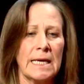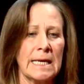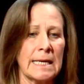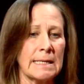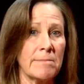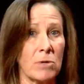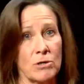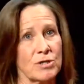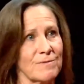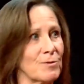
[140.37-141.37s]
in
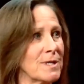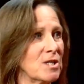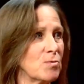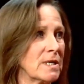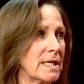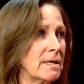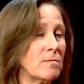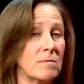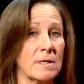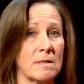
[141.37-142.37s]
March of 2020
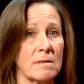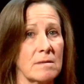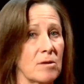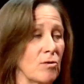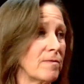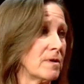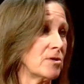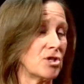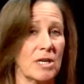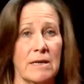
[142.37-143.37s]
when
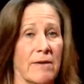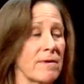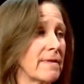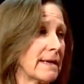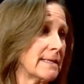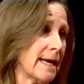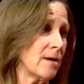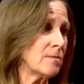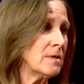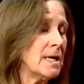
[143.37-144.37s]
COVID shut everything
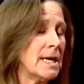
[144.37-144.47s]
down.